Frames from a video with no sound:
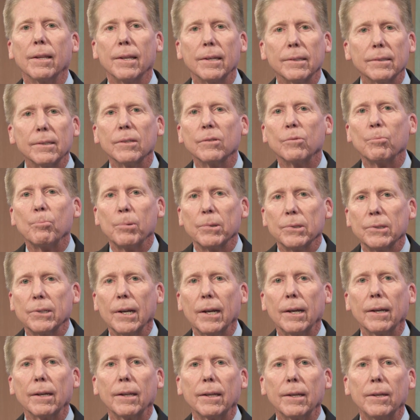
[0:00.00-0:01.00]
This is
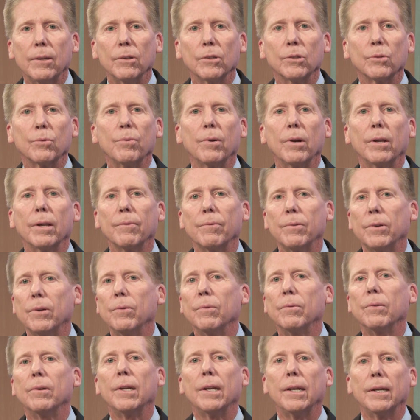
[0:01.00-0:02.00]
particularly useful if
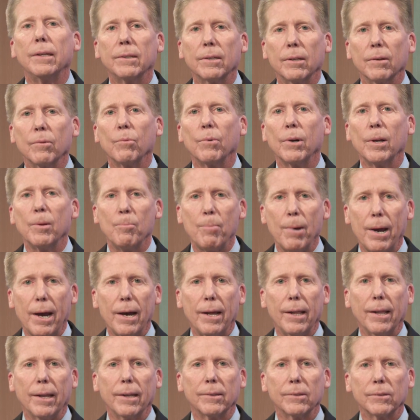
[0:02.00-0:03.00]
you need to
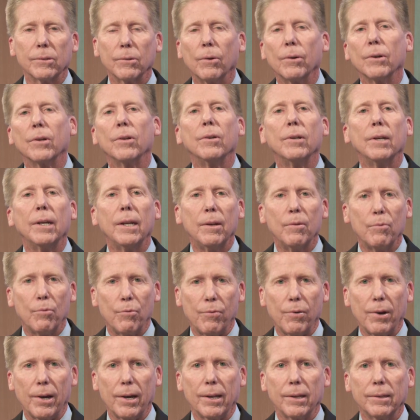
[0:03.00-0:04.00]
rebalance or you need
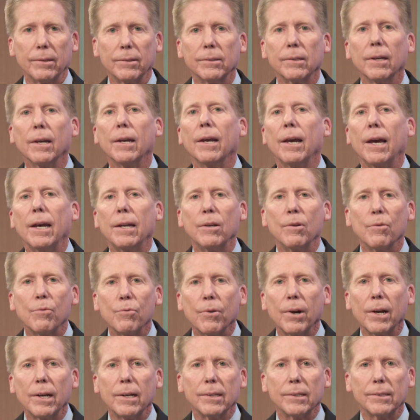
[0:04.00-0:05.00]
funds and you're
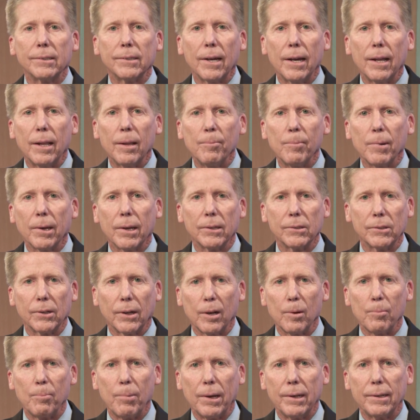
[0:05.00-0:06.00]
afraid to sell them because you're
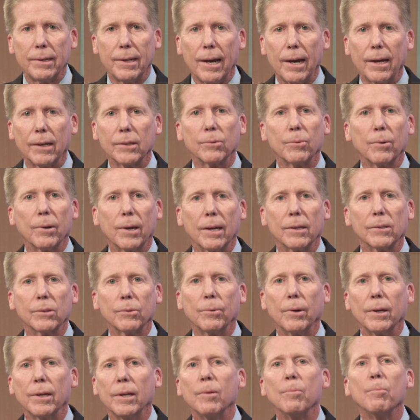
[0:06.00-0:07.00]
going to pay tax. Well,
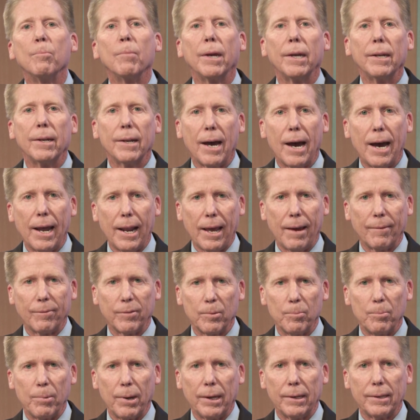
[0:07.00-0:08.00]
guess what? You may not have
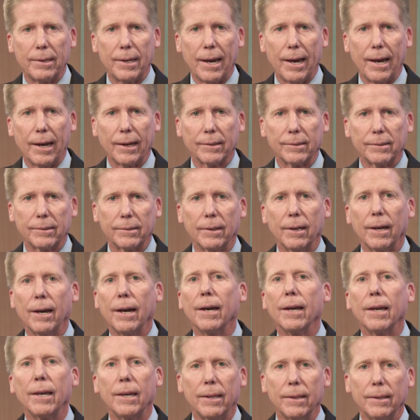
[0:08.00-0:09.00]
to pay tax
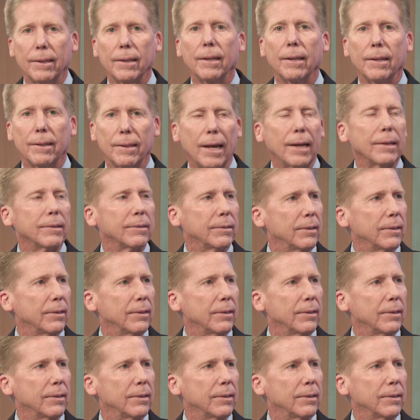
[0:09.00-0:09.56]
uh, in, in that